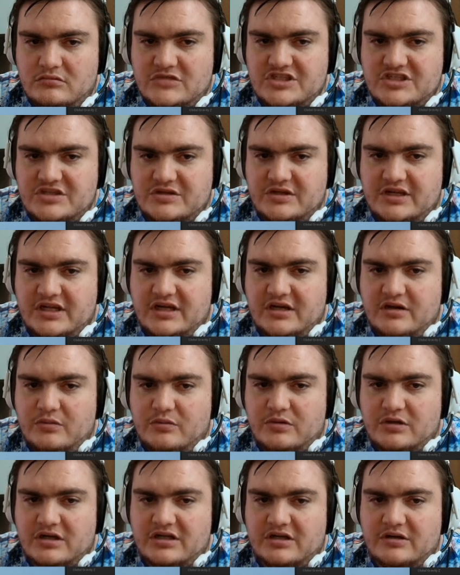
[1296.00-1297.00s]
So now
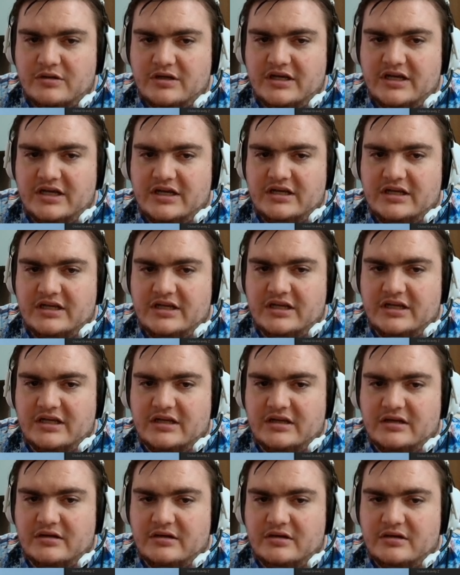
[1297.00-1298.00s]
we're going to go ahead
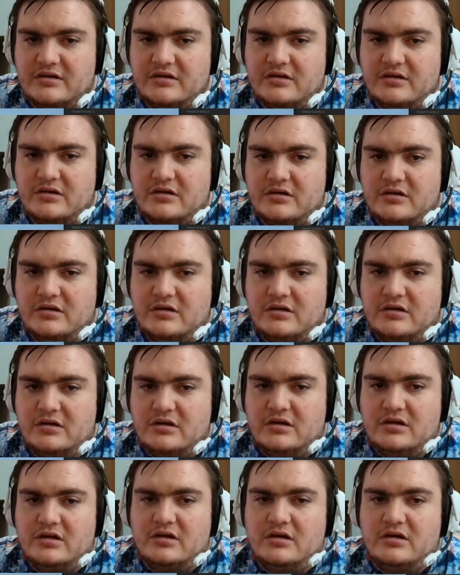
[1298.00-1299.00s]
and
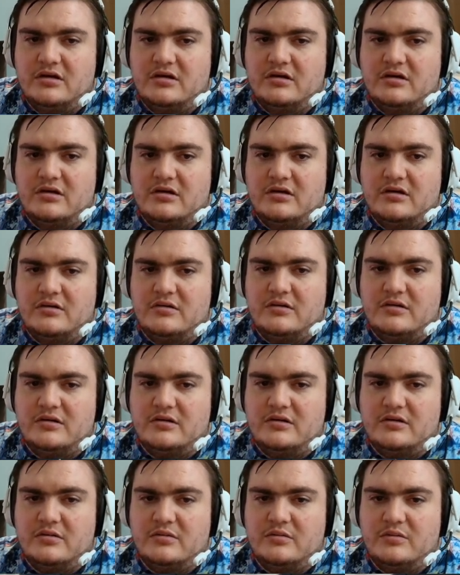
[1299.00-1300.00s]

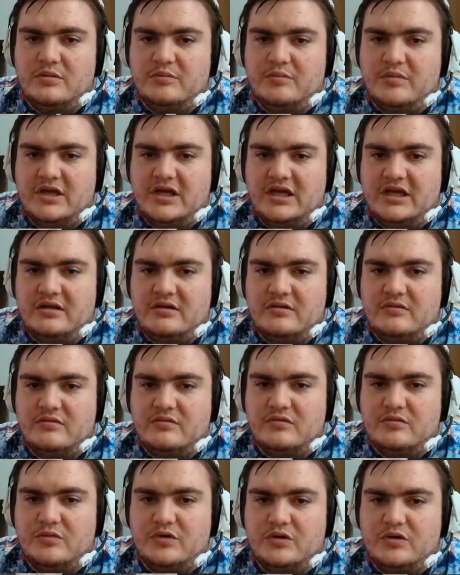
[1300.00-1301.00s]
we might
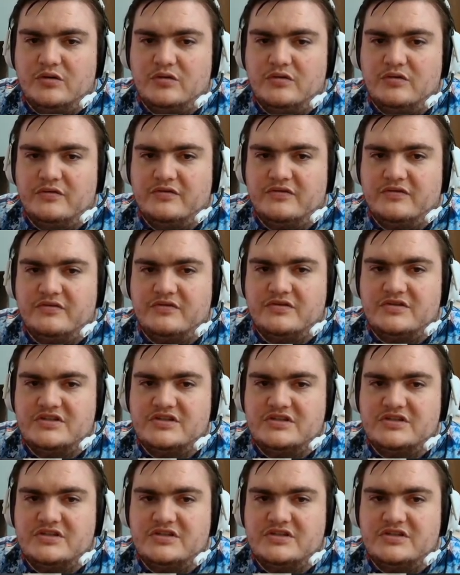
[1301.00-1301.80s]
remove...